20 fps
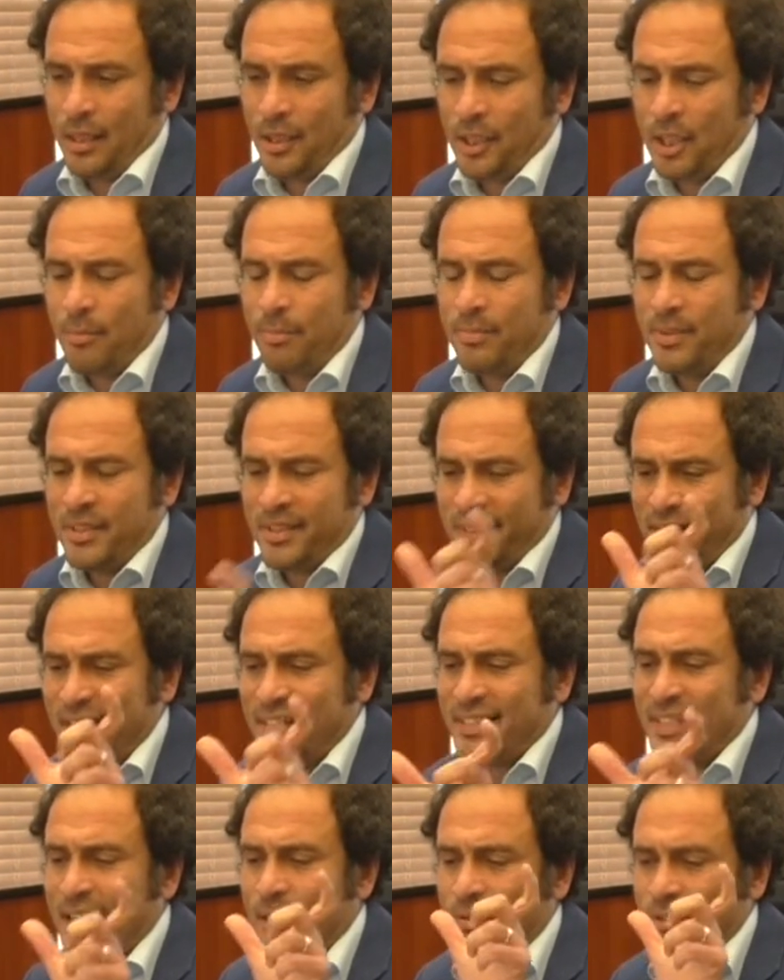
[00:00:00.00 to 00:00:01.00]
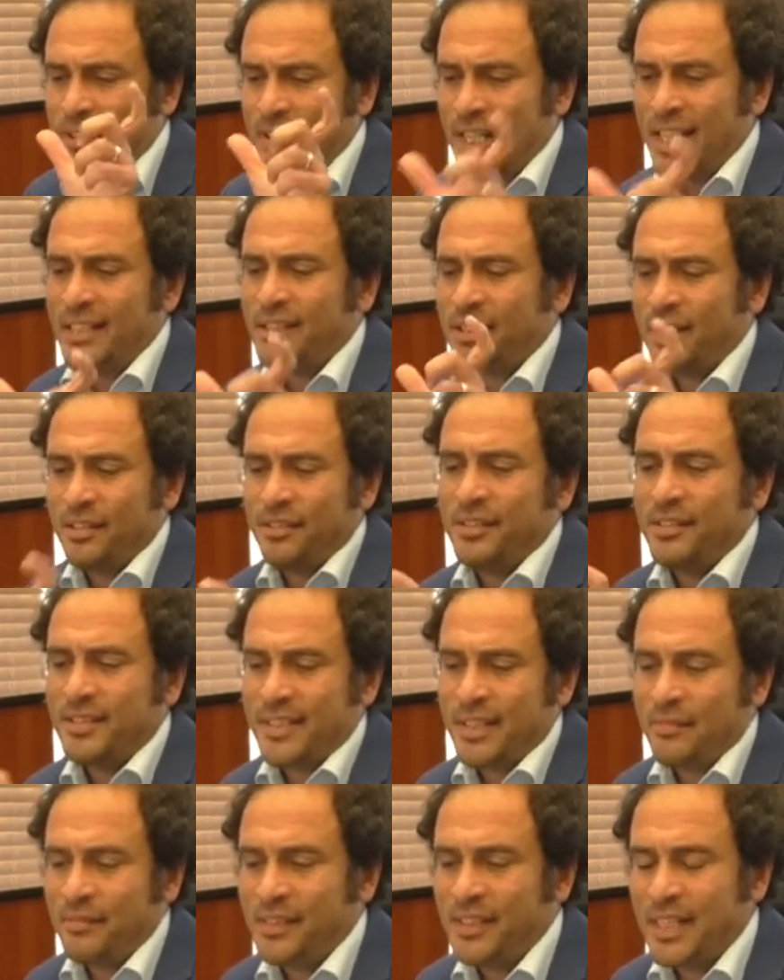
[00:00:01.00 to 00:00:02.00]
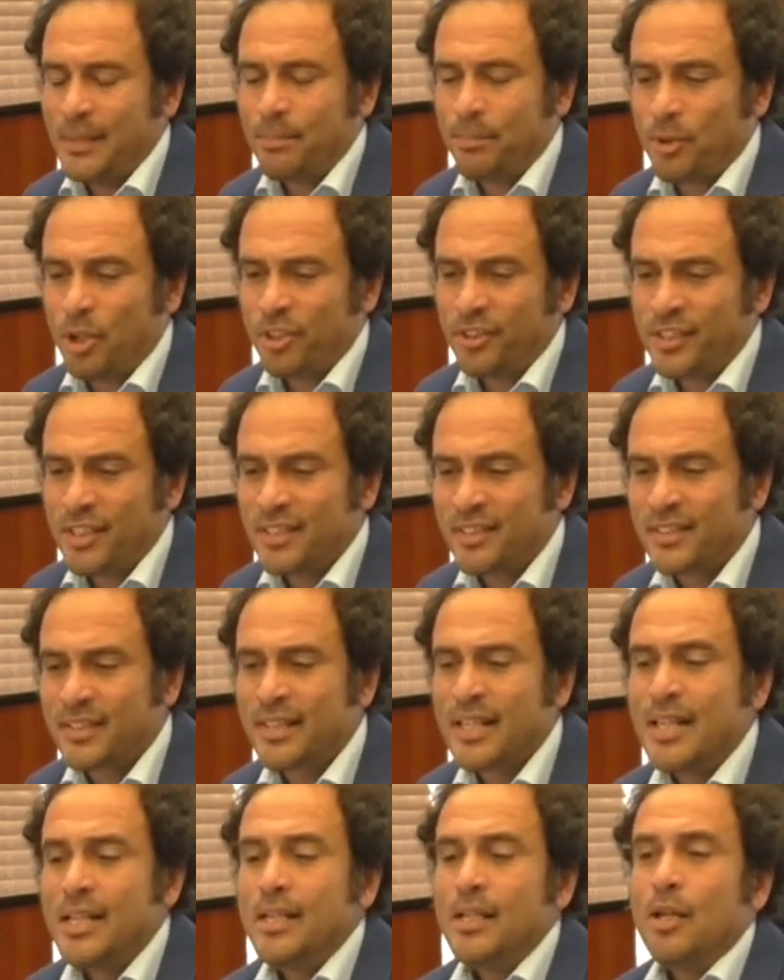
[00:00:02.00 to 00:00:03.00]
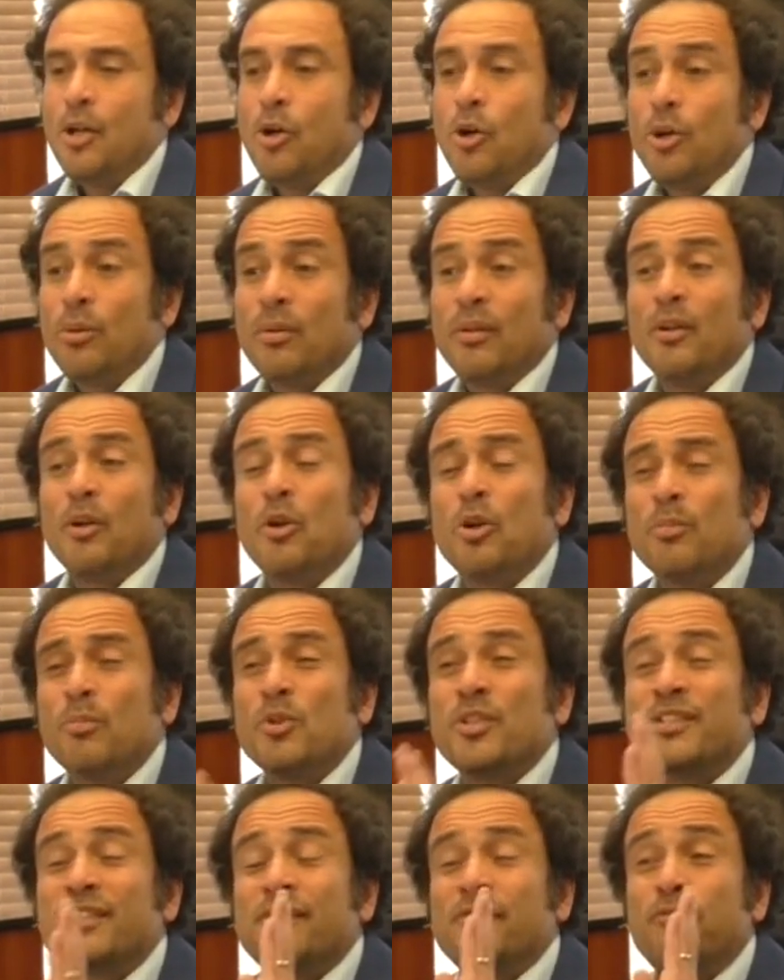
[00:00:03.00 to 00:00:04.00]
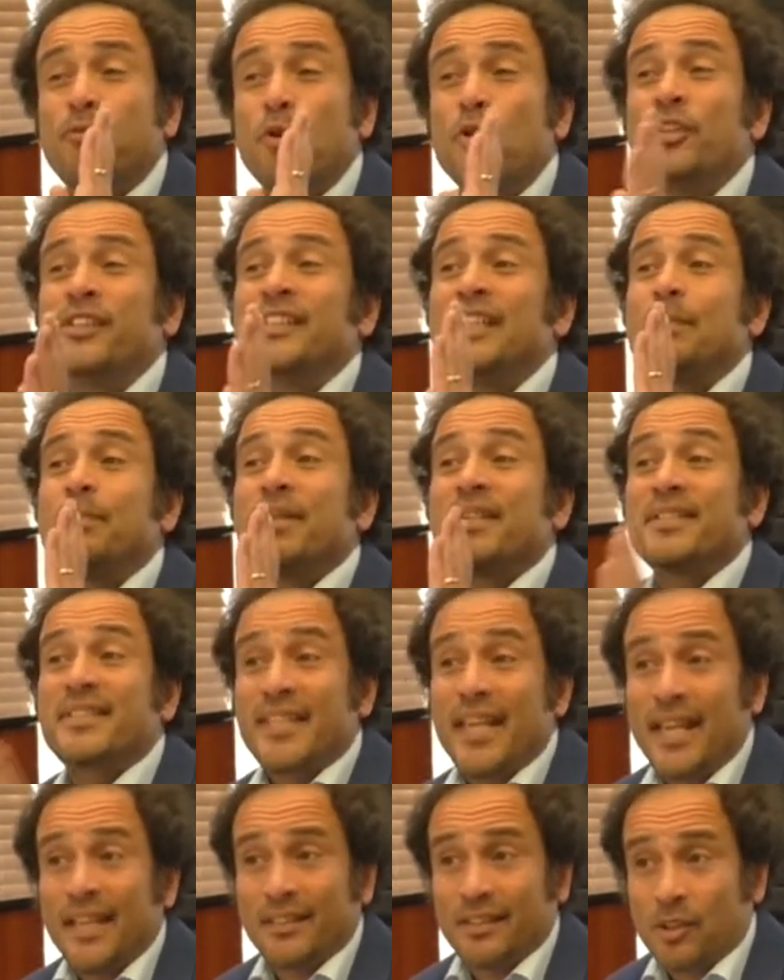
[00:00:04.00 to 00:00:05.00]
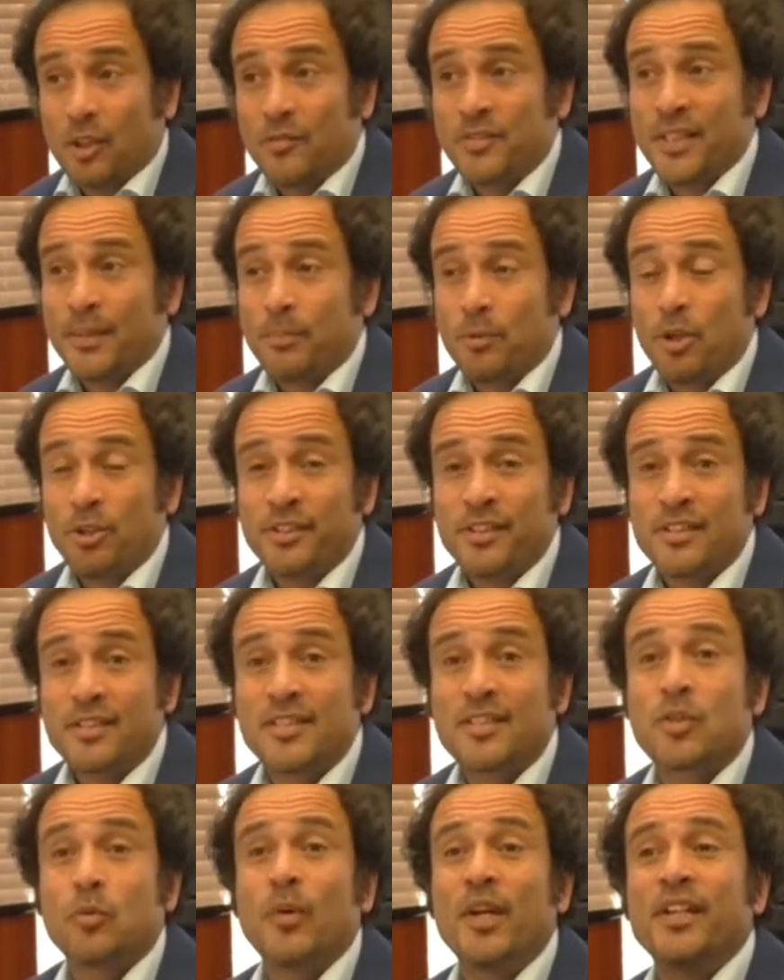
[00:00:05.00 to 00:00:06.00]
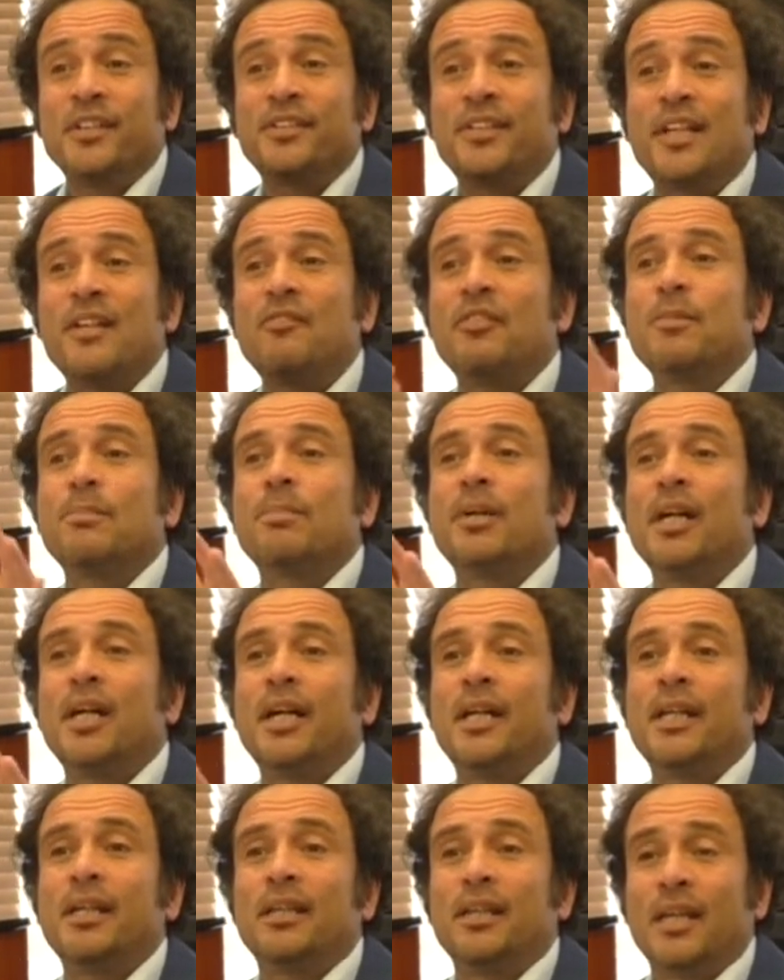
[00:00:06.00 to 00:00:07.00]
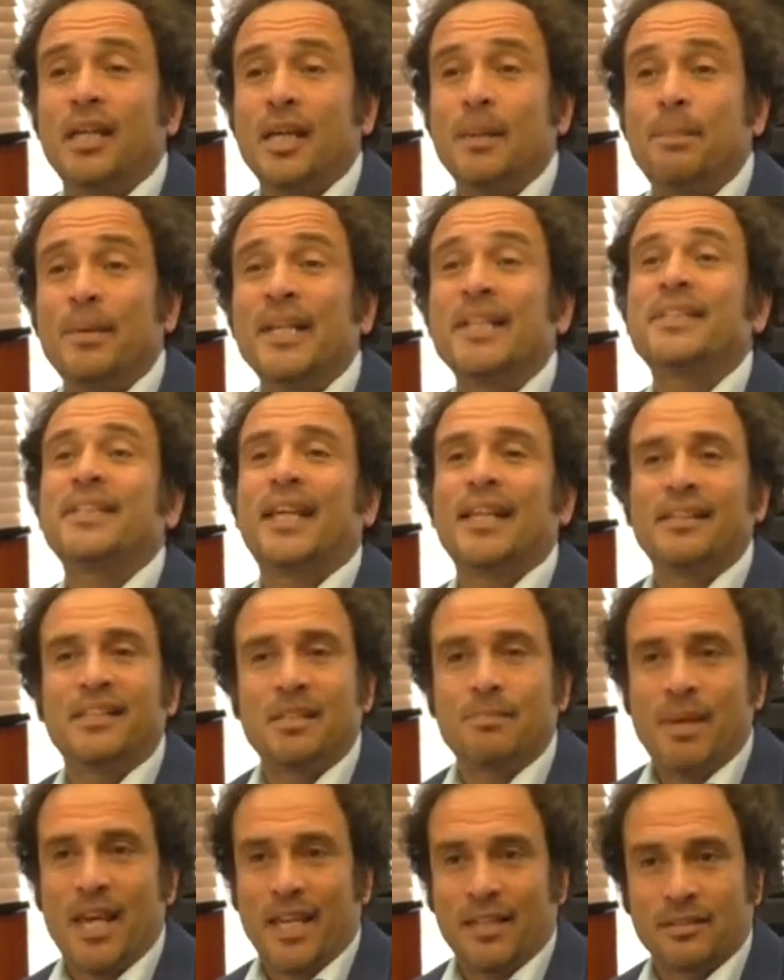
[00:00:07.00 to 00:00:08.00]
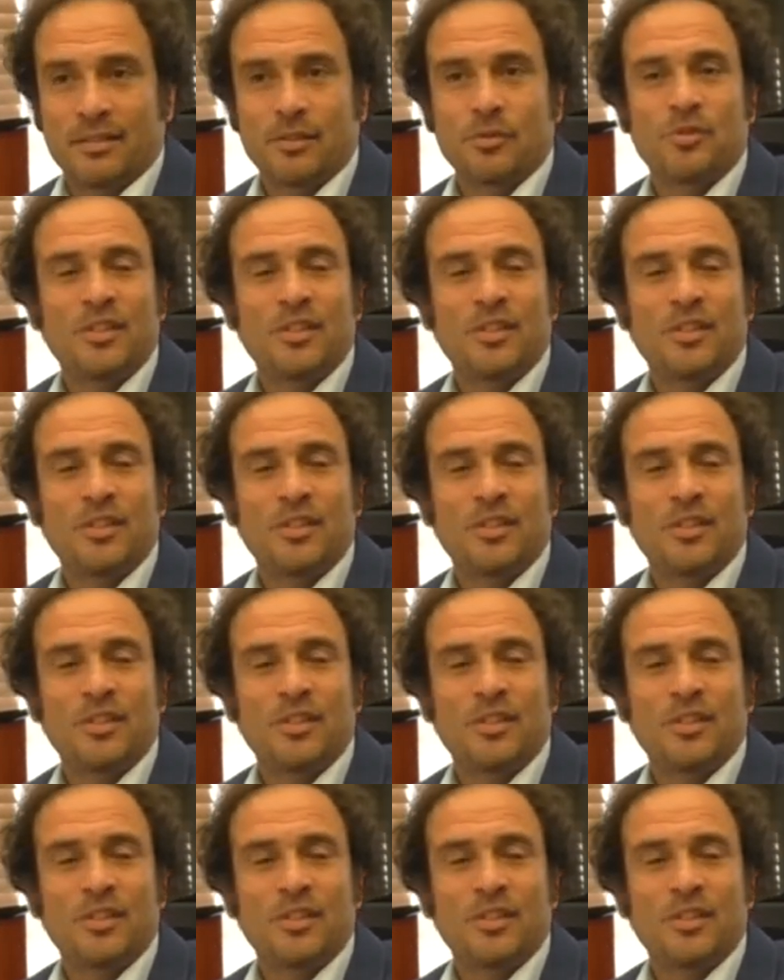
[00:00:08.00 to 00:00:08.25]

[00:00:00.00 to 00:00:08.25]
number, 3,817 protests, almost 40% of the protests were driven by political demands.